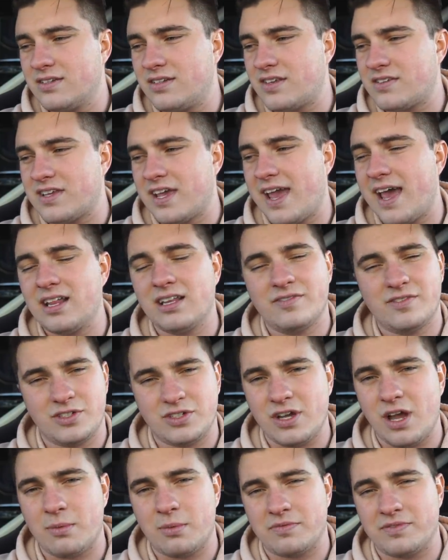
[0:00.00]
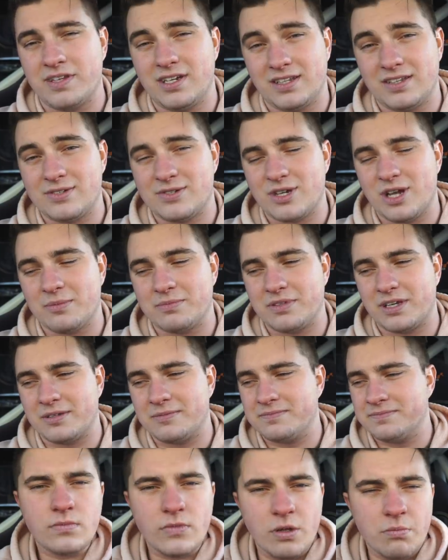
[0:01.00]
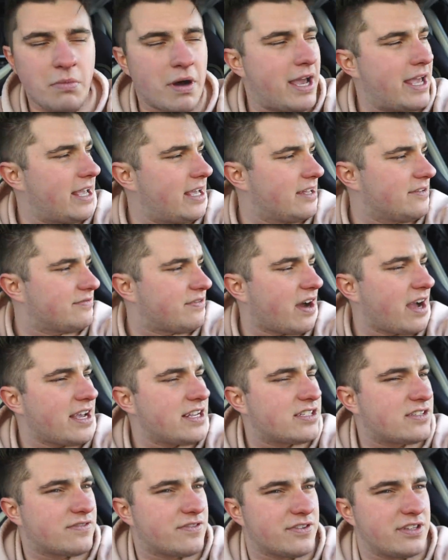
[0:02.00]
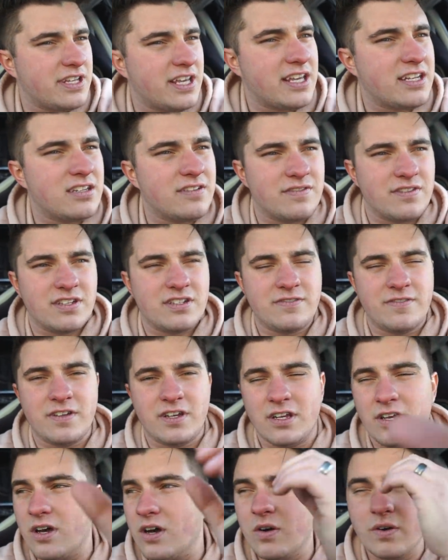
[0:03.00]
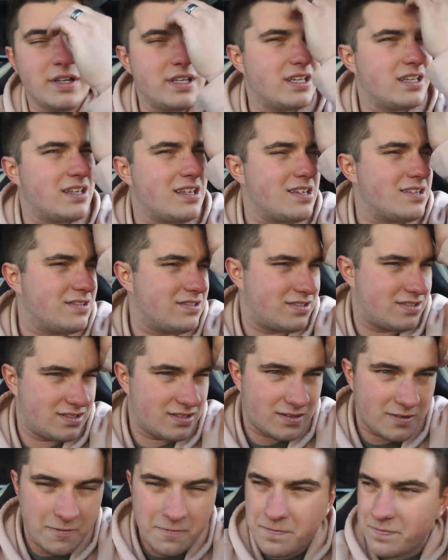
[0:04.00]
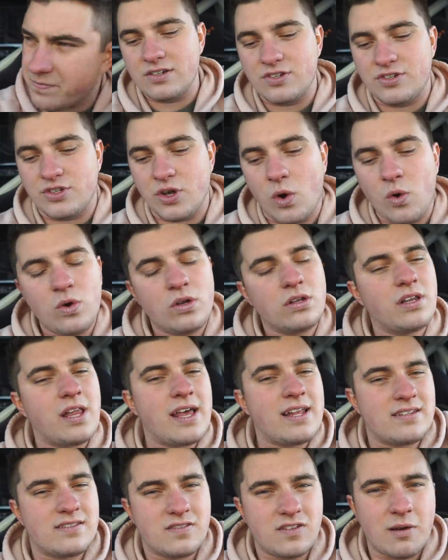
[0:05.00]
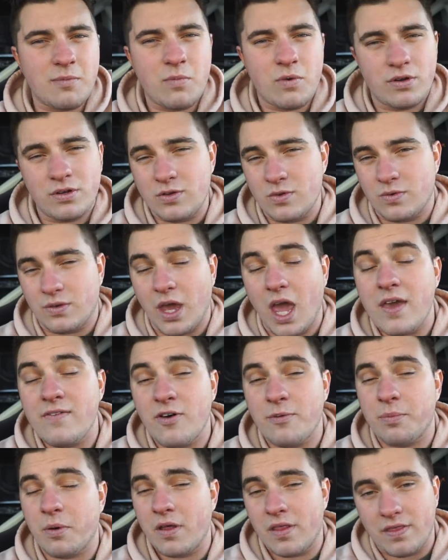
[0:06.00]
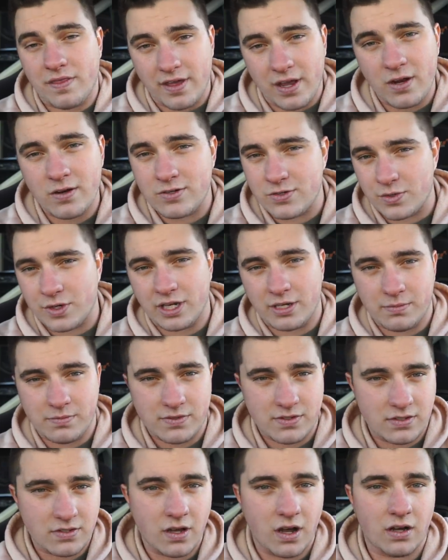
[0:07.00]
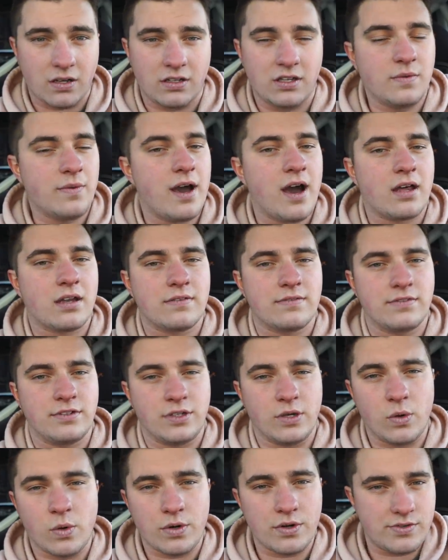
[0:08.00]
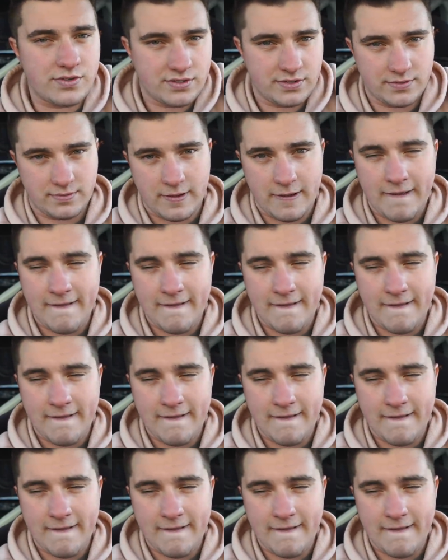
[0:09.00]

does a hell of a job of getting the job done. My advice for the end of this video is, don't let someone who gave up on their dreams talk you out of yours.